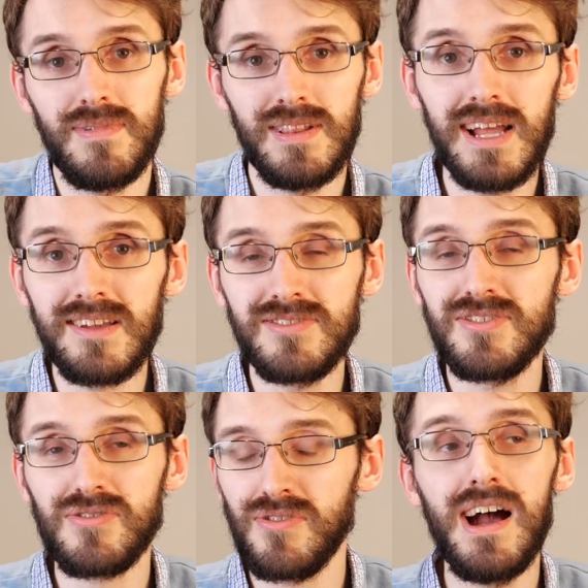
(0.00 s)
like and
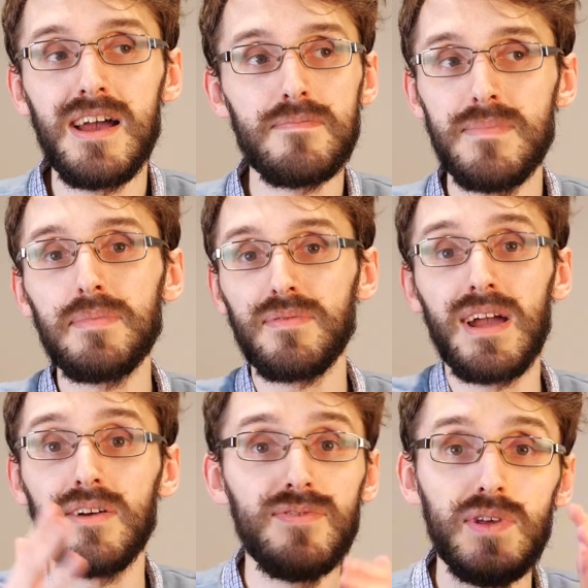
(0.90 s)
subscribe, maybe
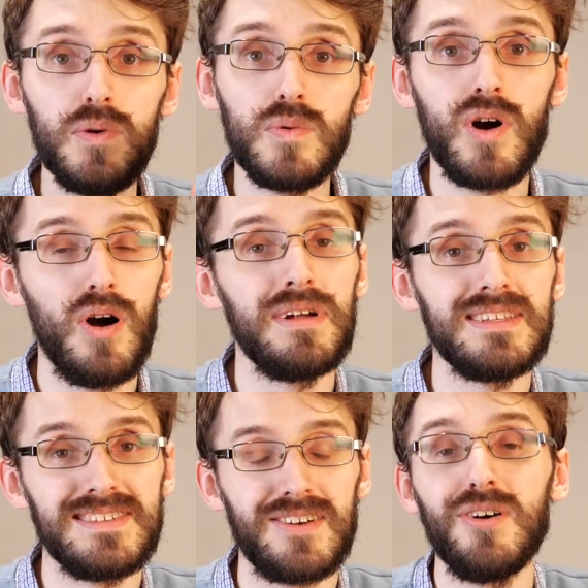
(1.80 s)
write a few
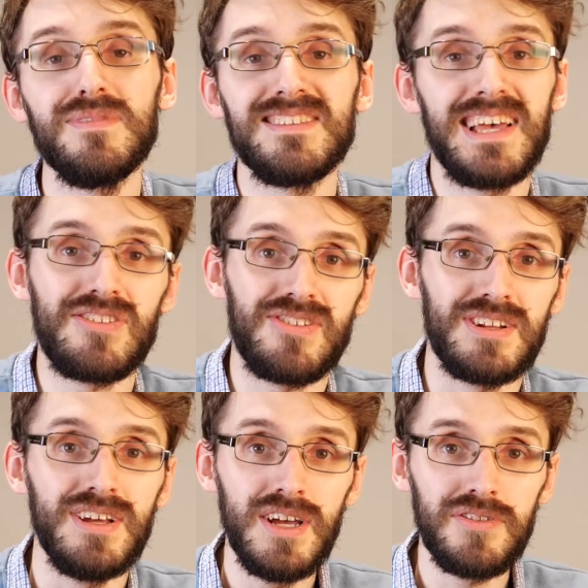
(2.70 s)
comments in the comments section